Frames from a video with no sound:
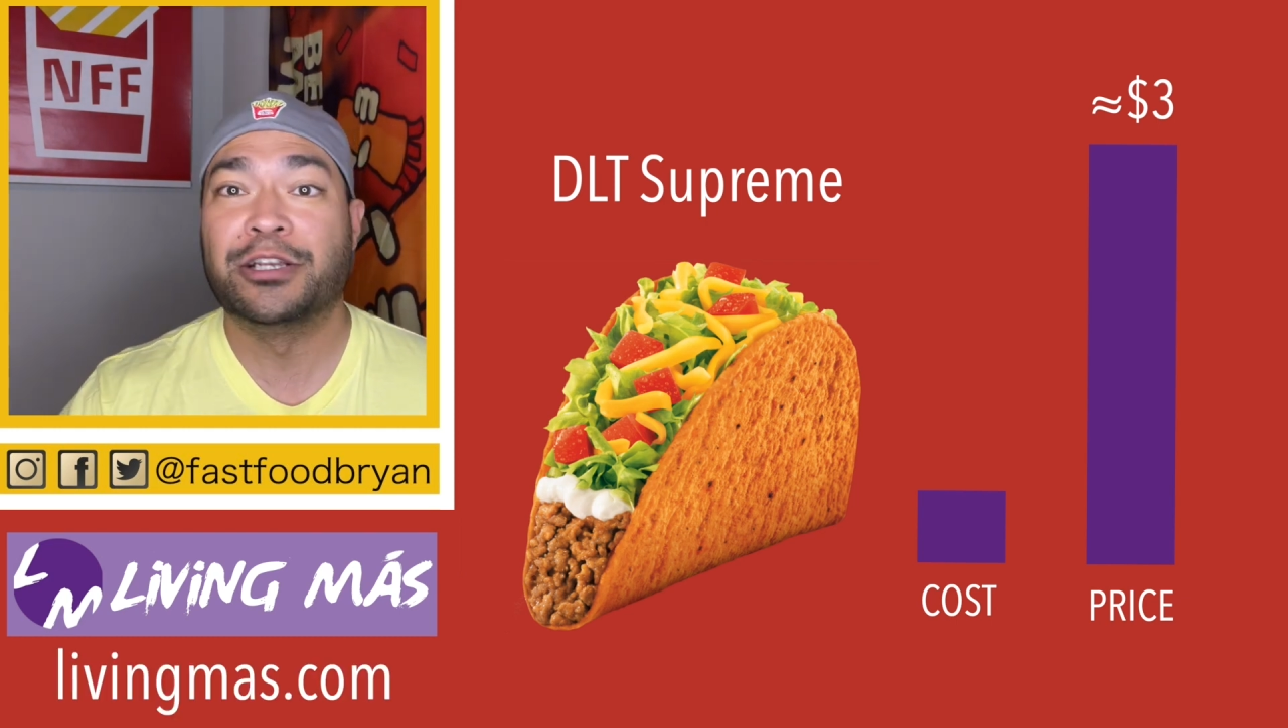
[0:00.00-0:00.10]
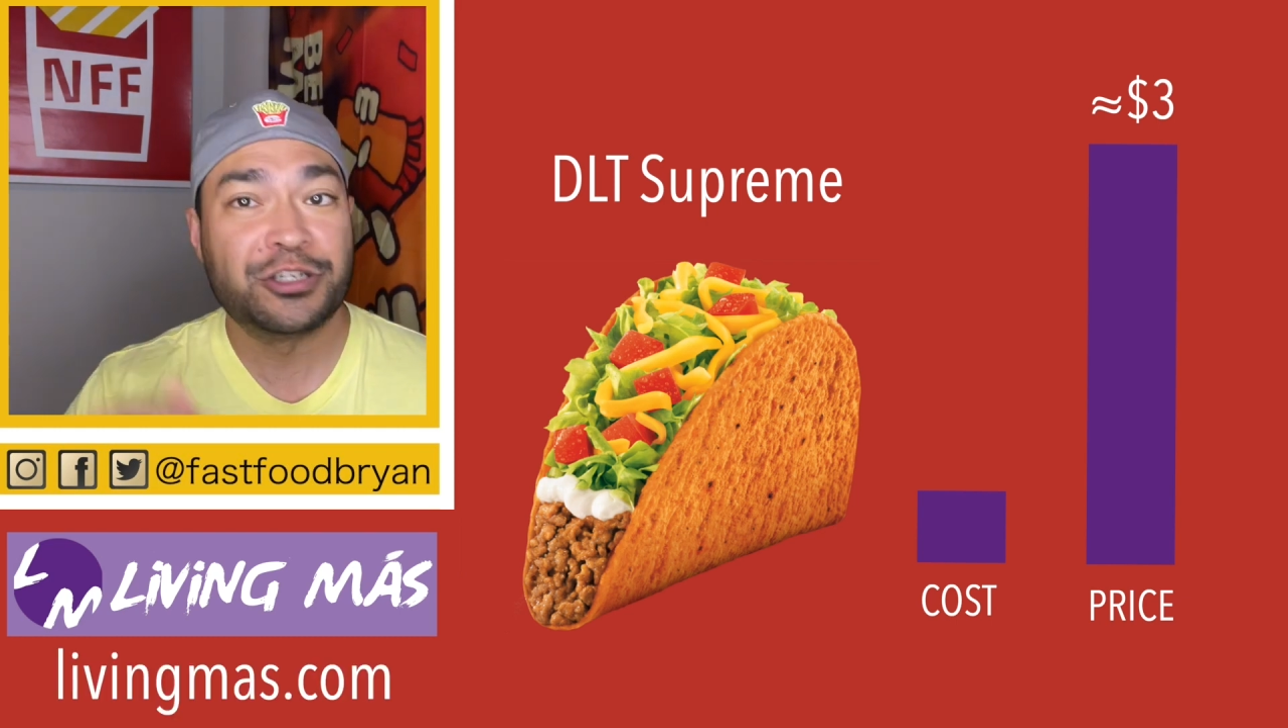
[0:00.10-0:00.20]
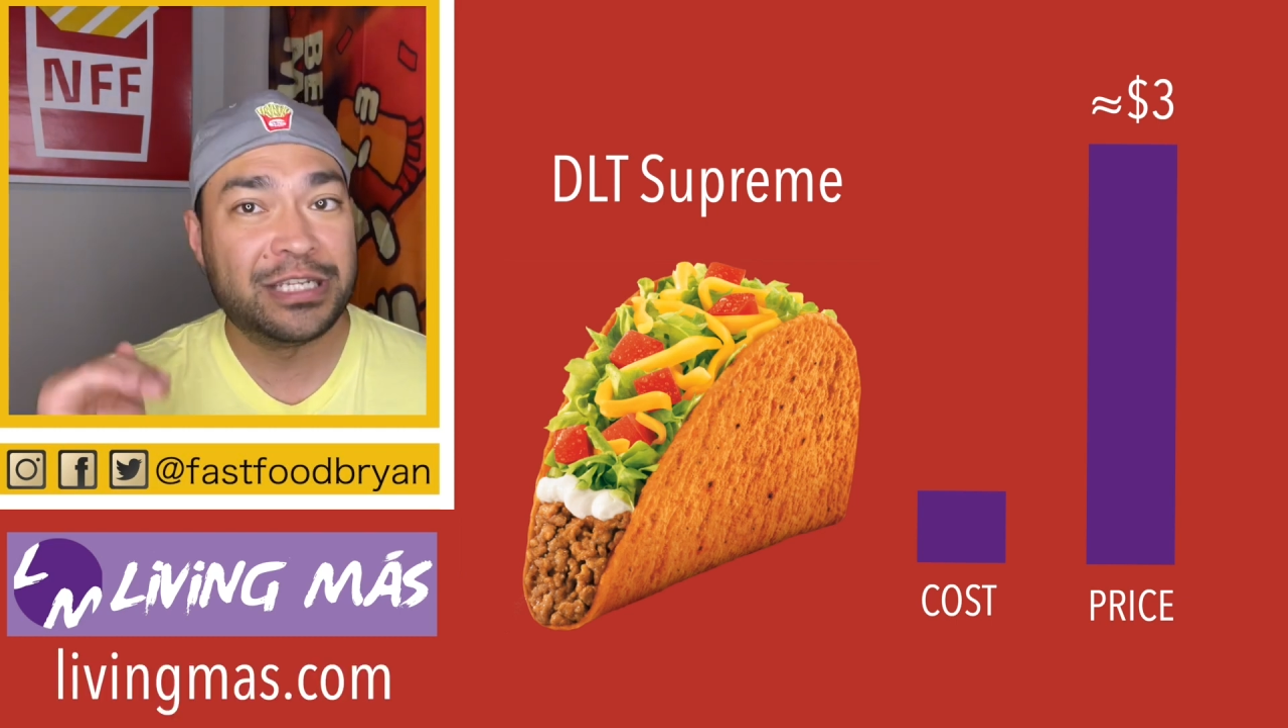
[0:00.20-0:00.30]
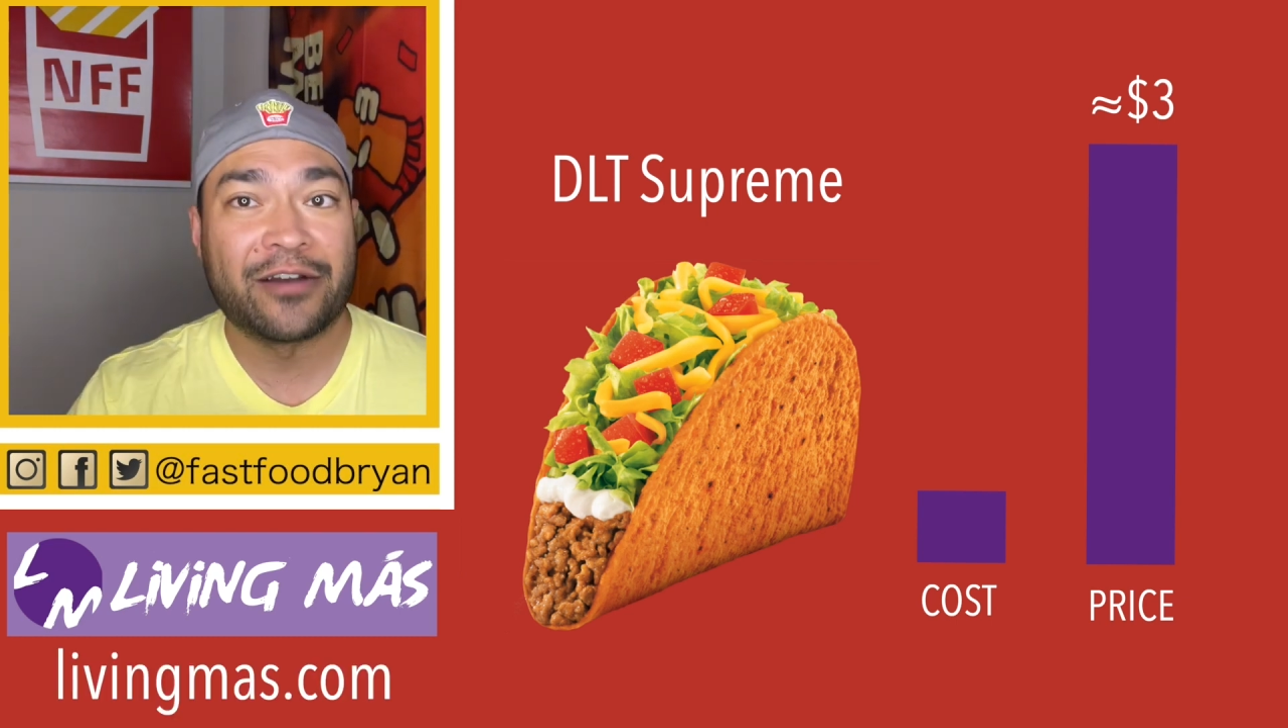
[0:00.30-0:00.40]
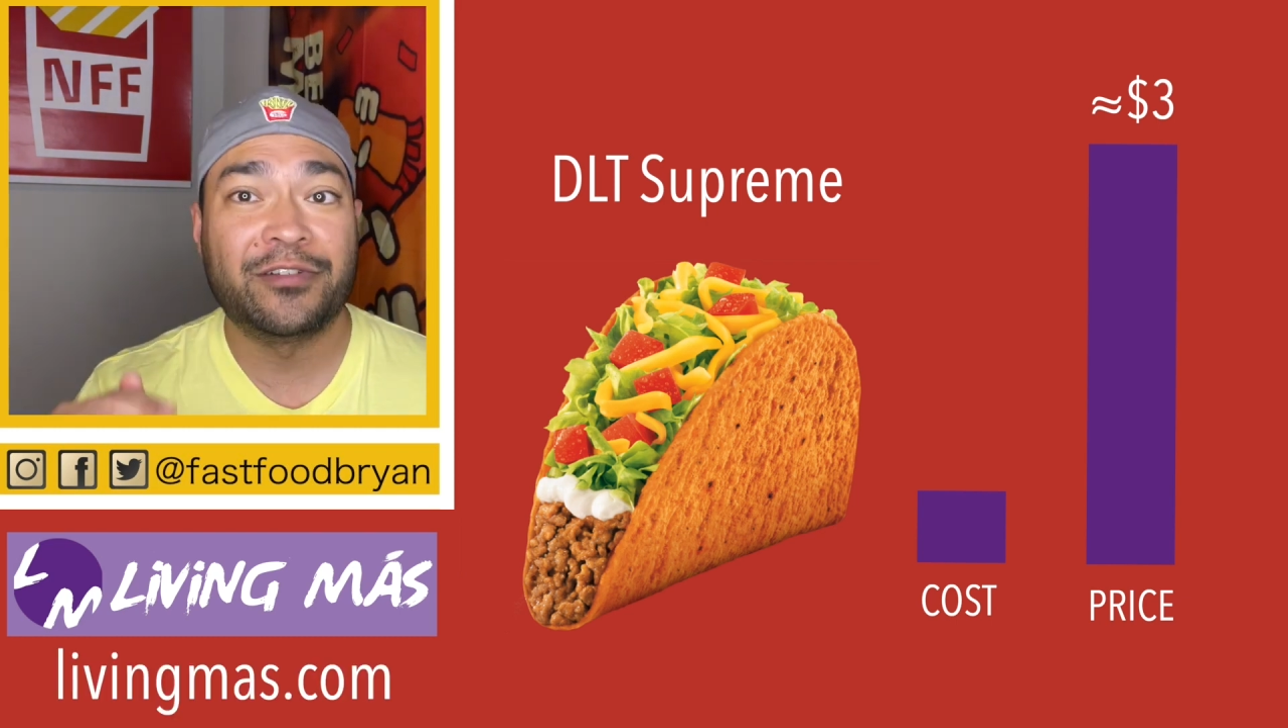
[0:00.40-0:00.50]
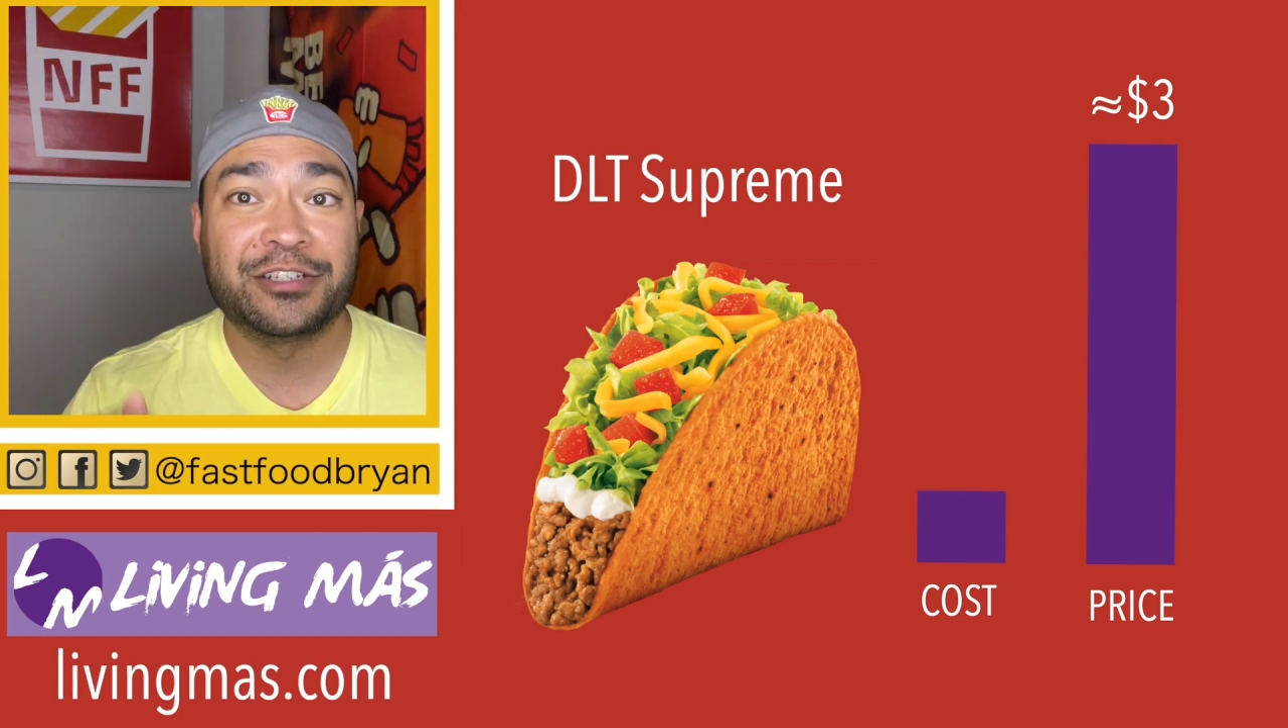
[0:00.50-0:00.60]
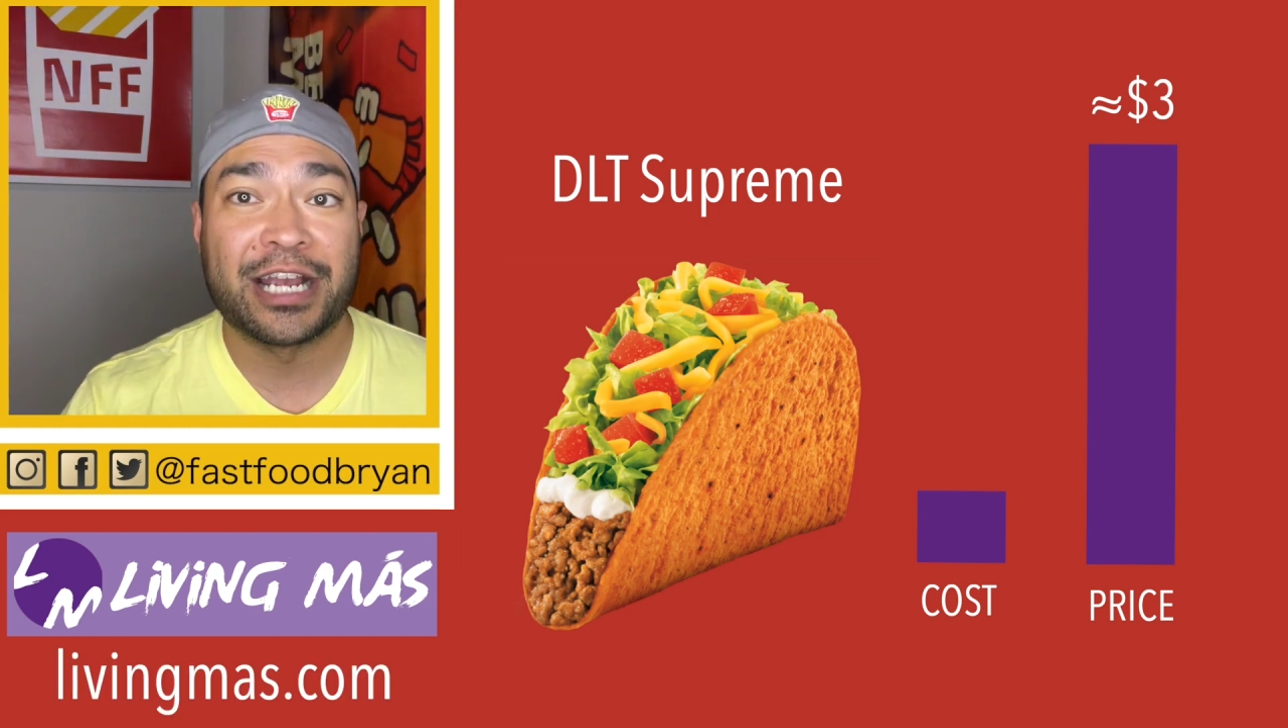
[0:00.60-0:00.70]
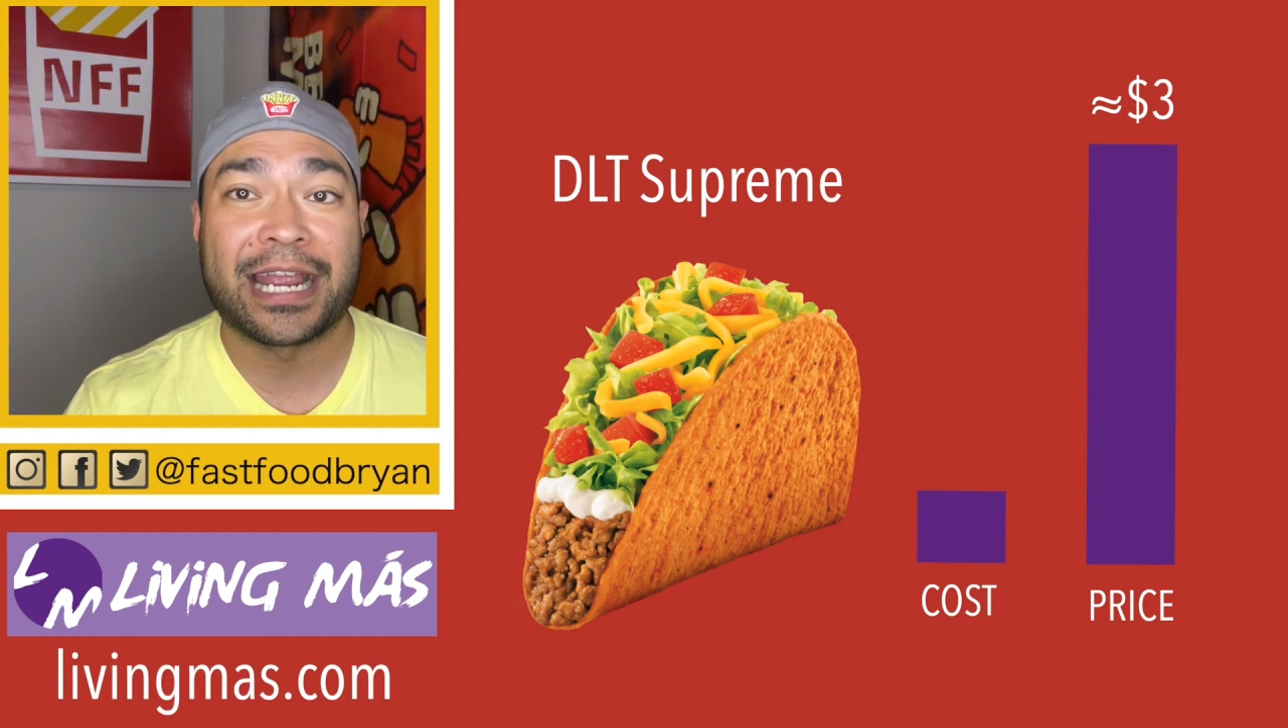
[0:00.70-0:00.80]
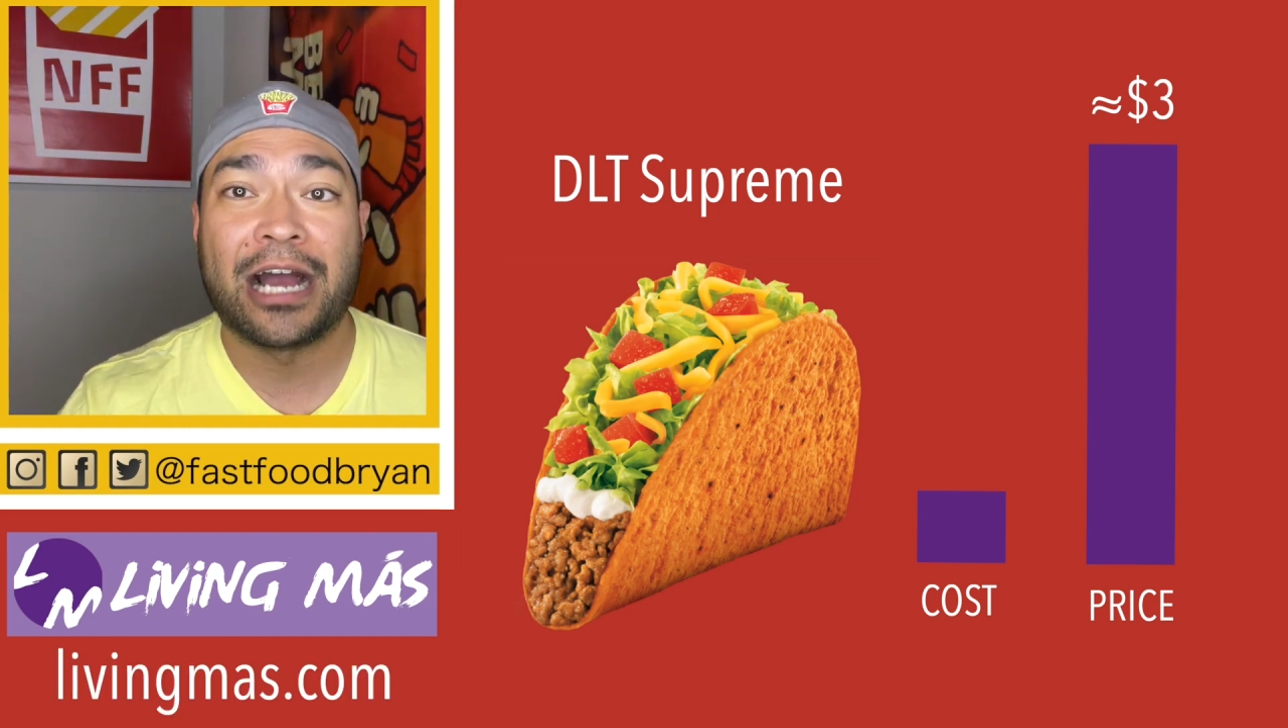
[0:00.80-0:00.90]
You should definitely check